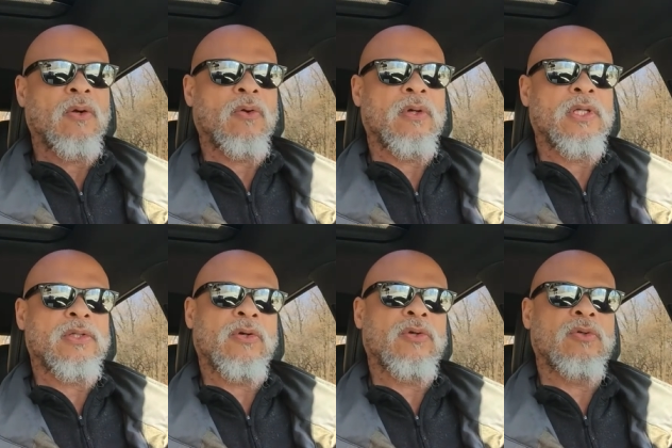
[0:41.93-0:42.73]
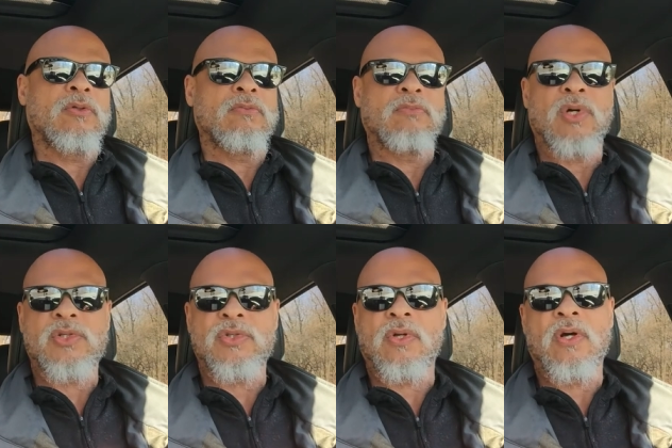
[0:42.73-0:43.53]
or an internal
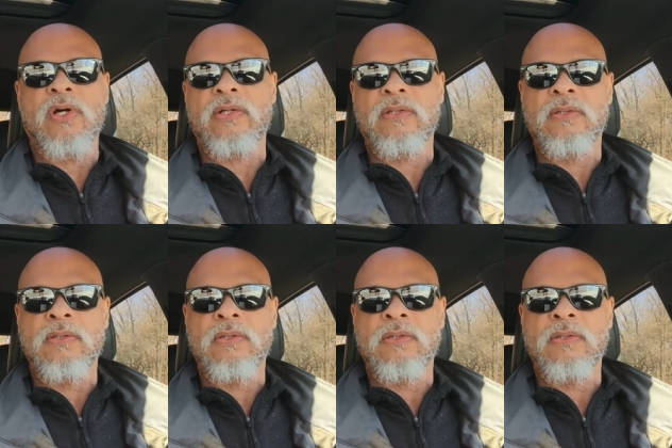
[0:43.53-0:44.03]
martial art?